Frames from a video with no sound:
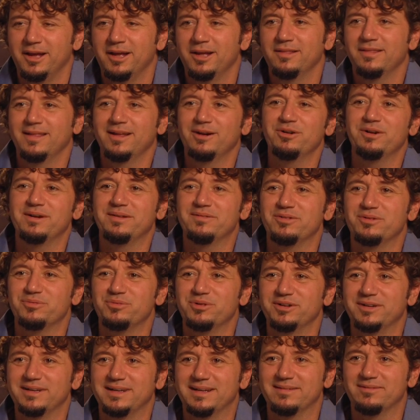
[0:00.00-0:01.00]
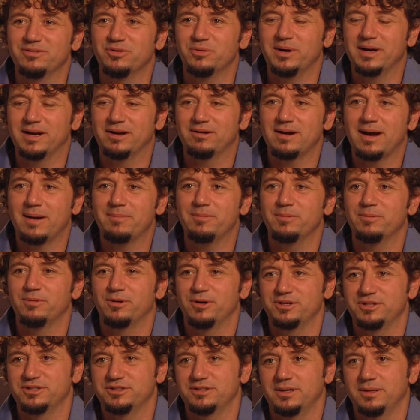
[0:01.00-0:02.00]
They don't even really give away crappy
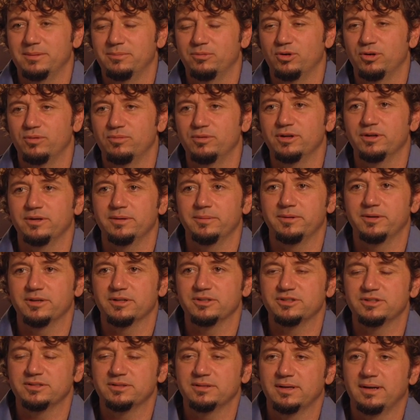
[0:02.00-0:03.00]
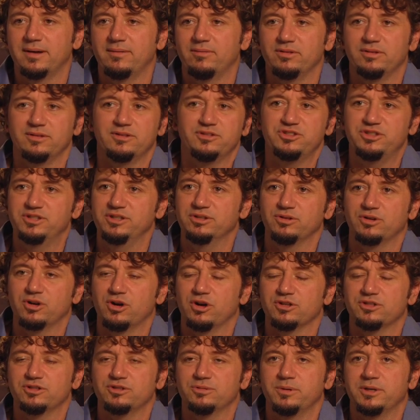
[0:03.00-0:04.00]
barges anymore, really, because steel
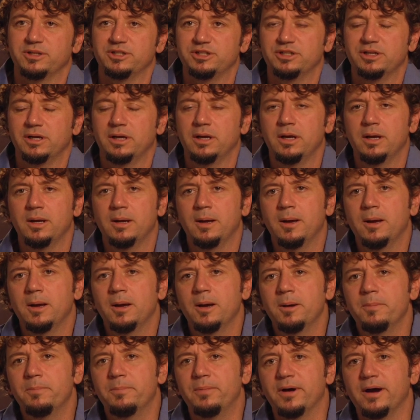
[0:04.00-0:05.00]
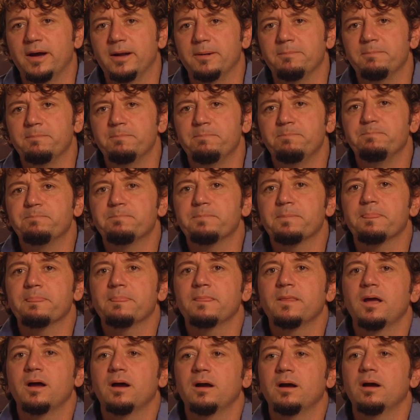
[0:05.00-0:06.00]
costs so much. But
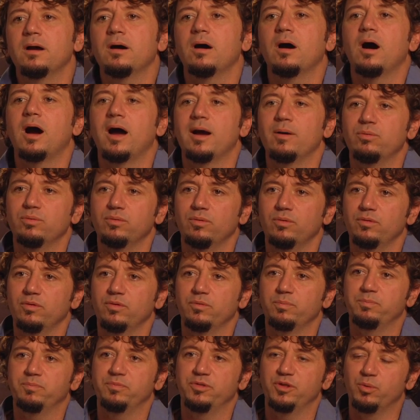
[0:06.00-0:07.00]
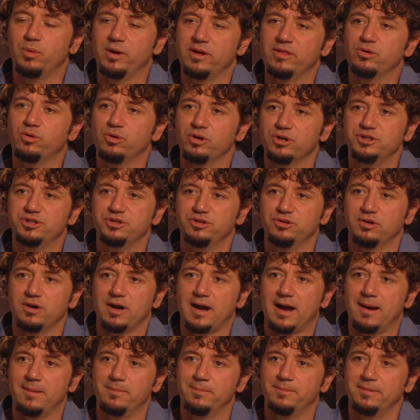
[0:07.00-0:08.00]
the way the horseshoe
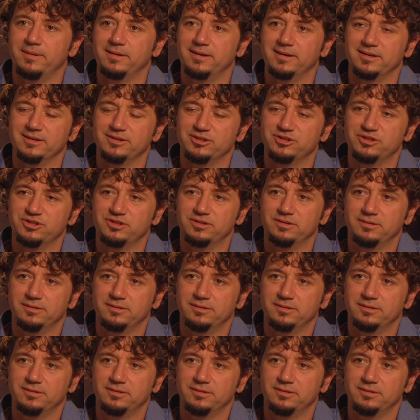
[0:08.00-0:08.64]
crab is